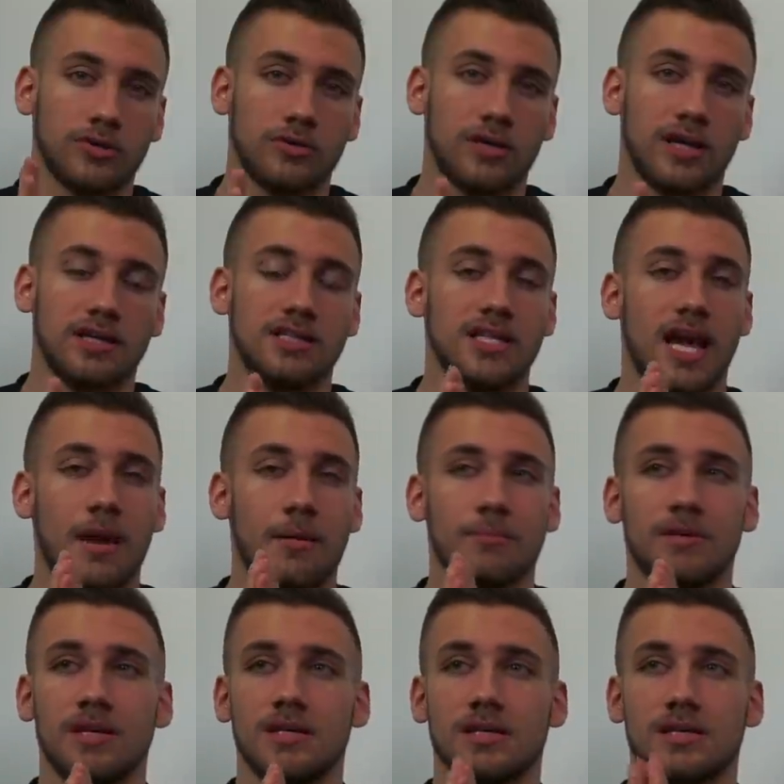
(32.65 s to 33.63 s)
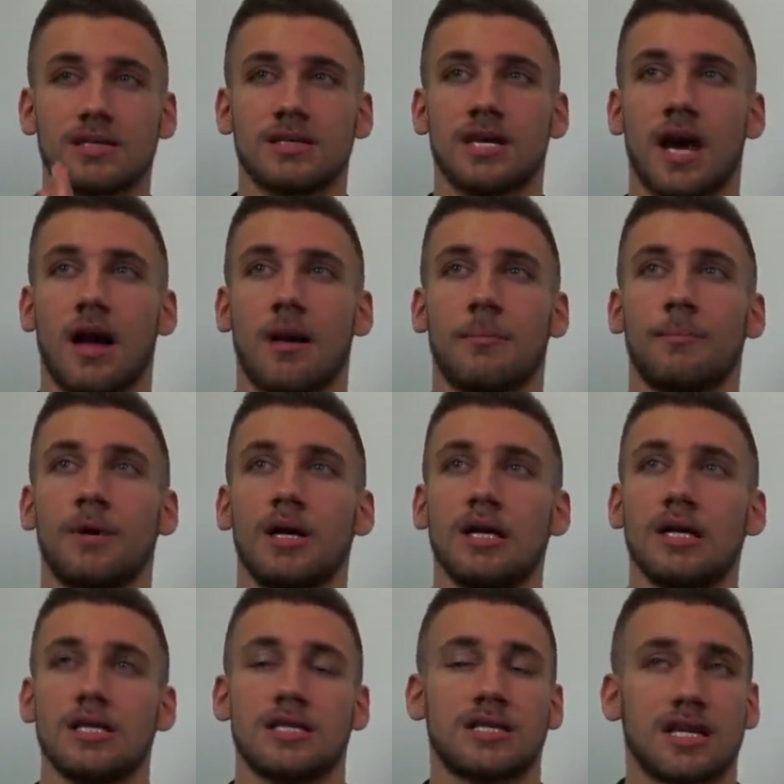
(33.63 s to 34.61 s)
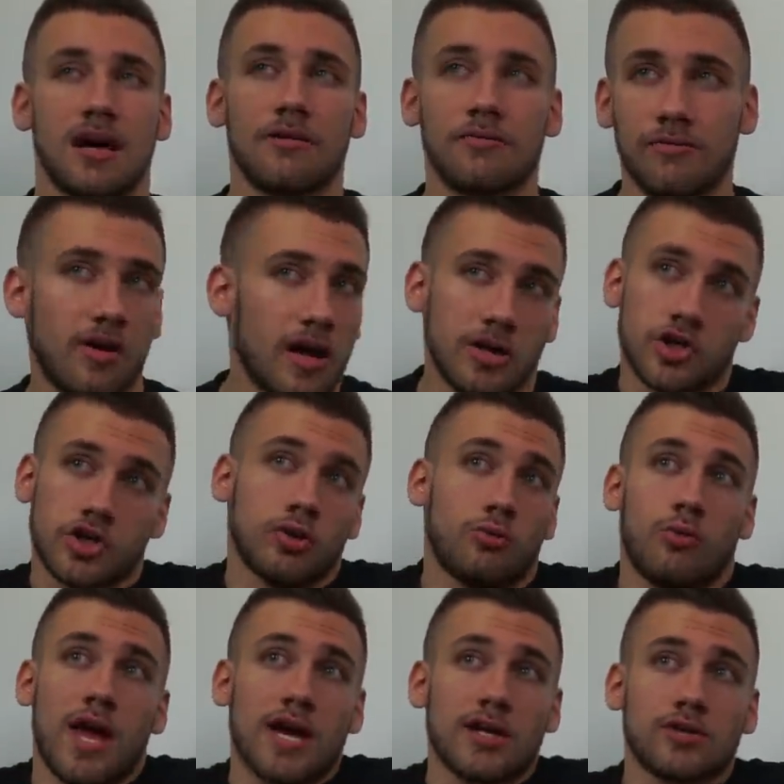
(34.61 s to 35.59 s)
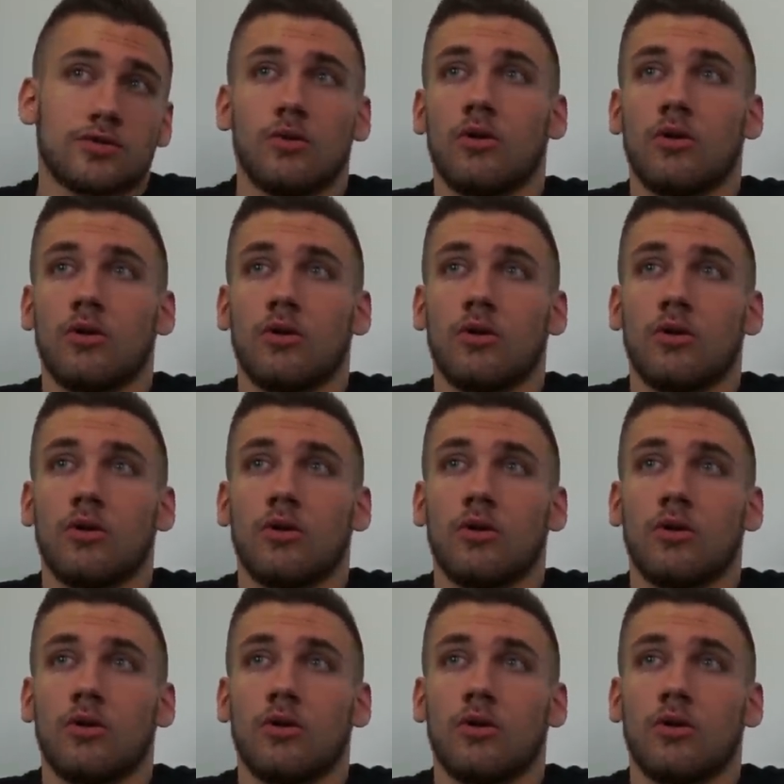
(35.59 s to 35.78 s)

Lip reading: You can DM me some stuff I should react to,